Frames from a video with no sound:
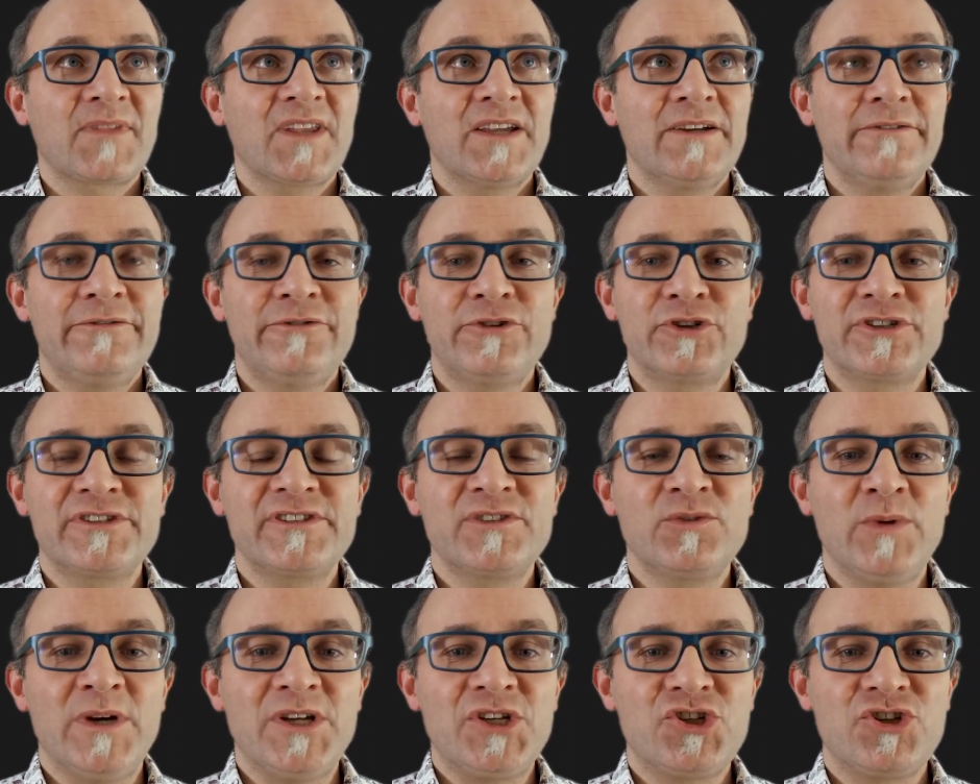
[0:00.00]
First
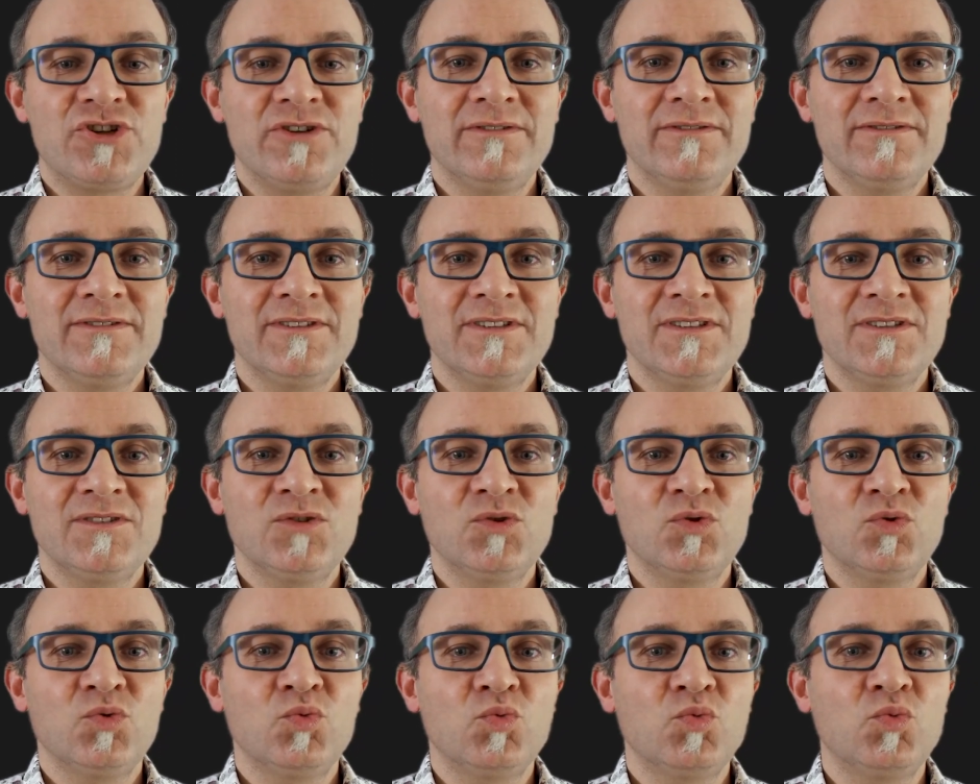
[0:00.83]
question,
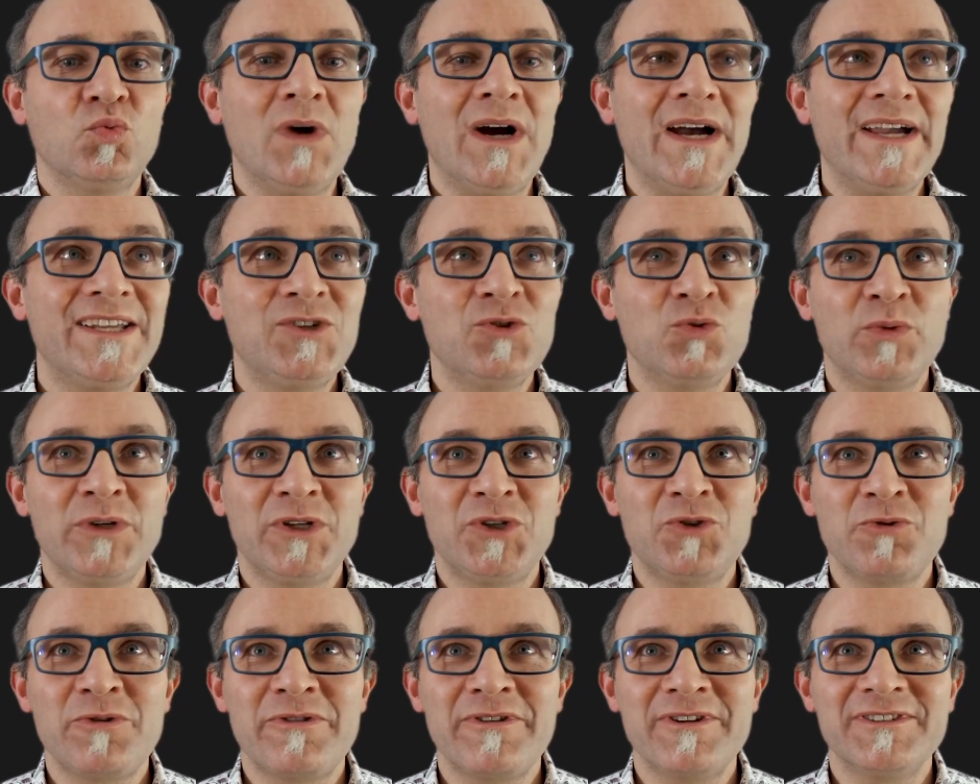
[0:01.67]
why do we
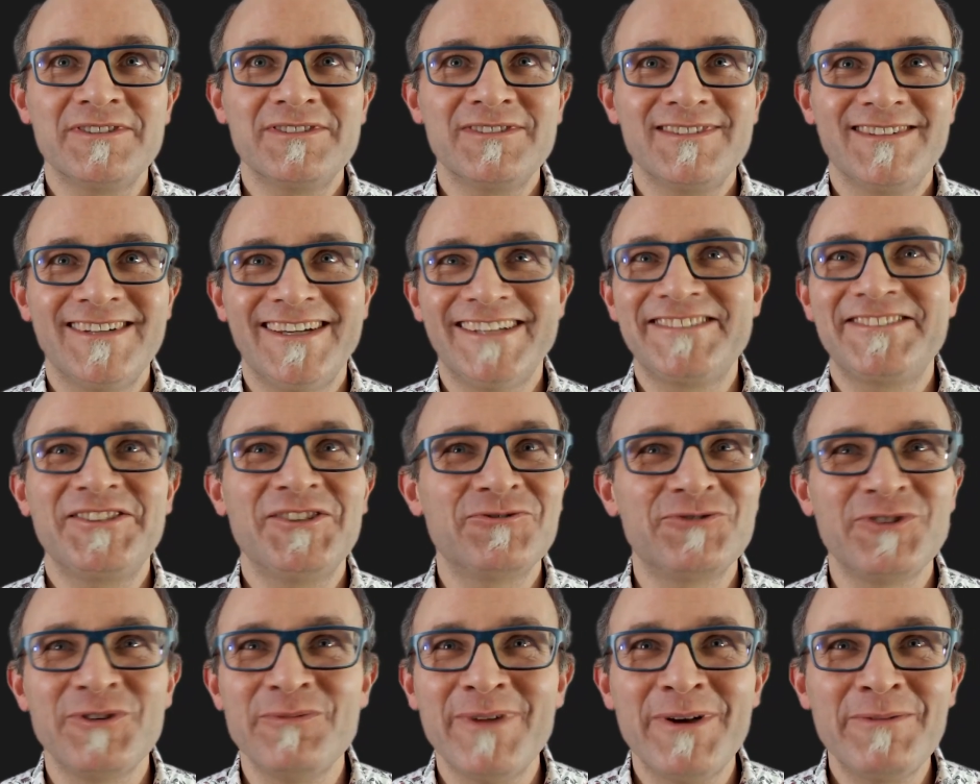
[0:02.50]
do this? I
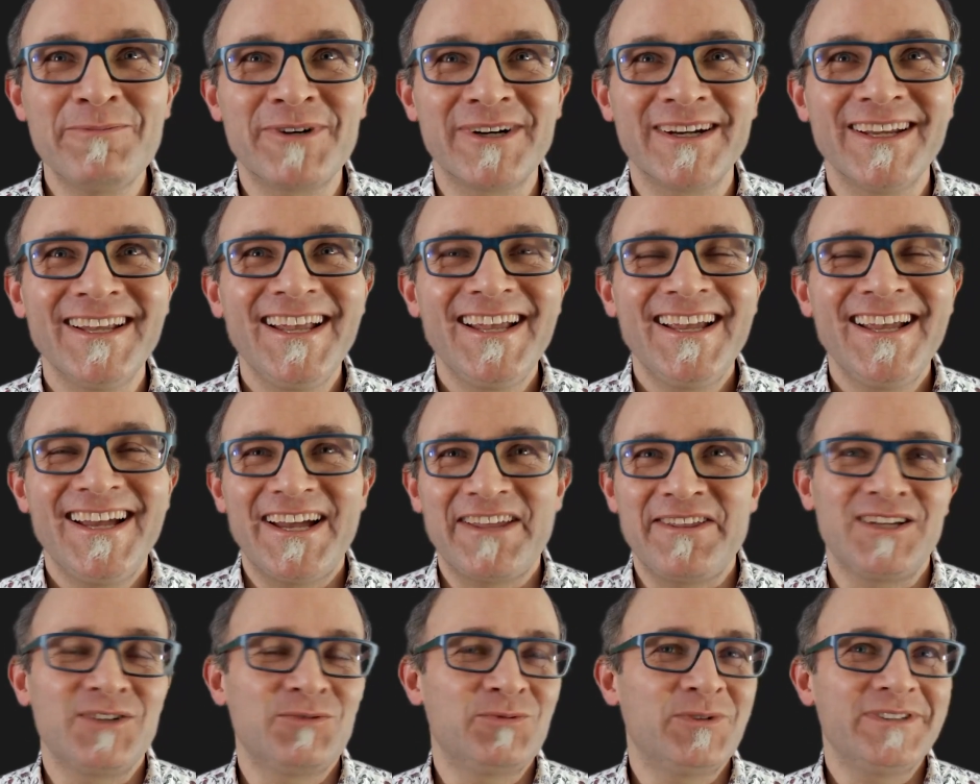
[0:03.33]
still remember, I
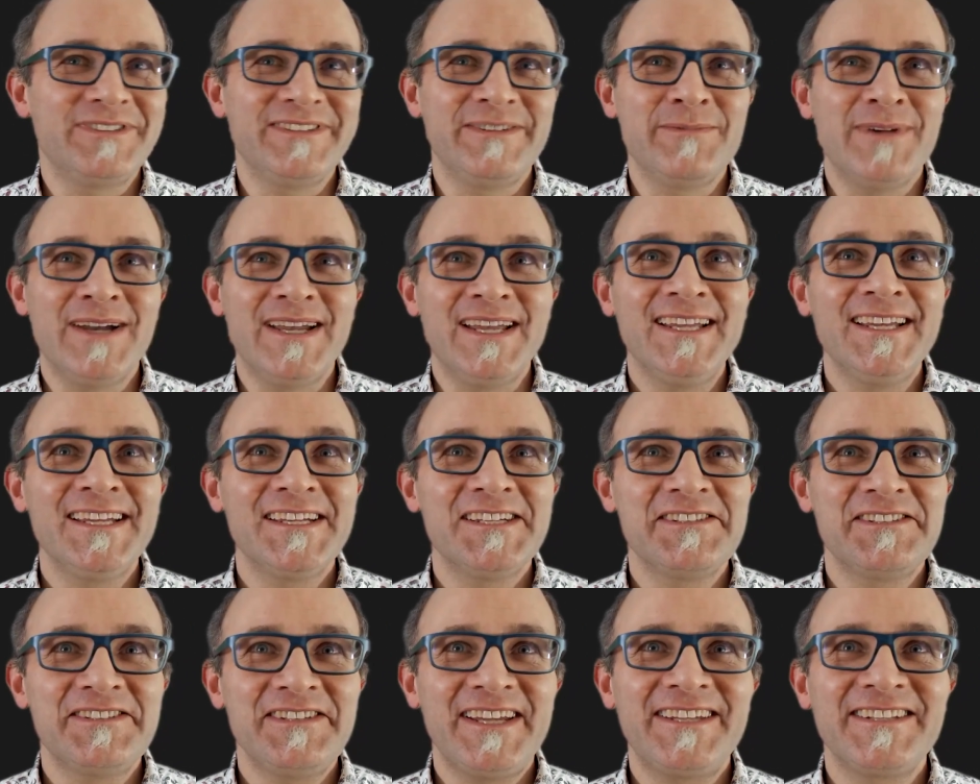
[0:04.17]
think it was in my
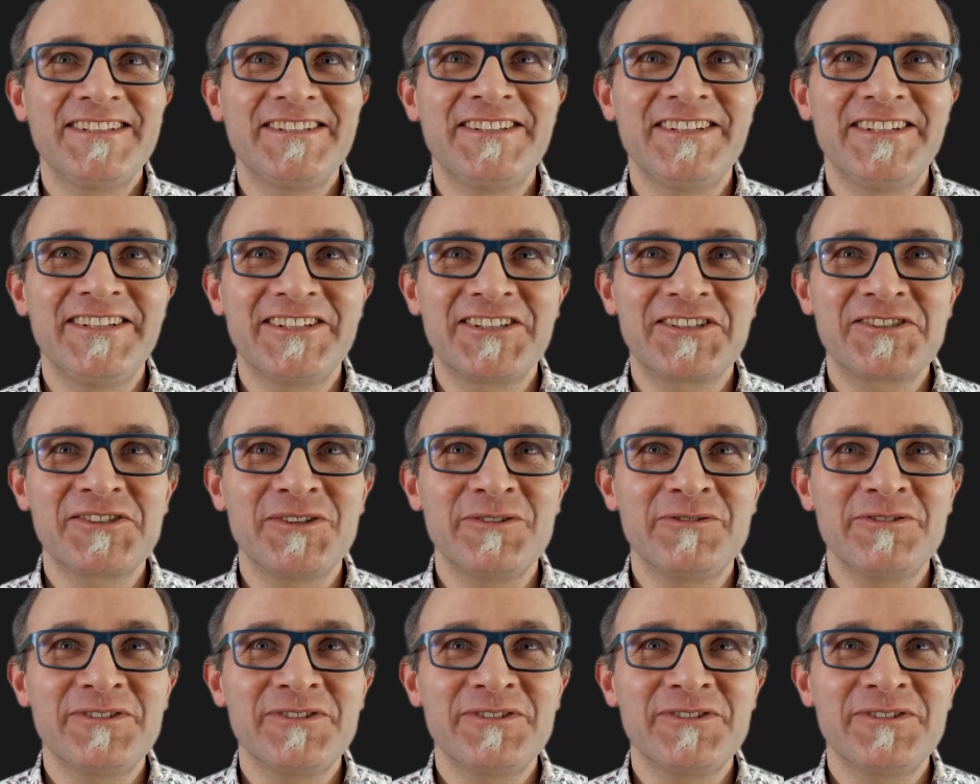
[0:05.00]
second years of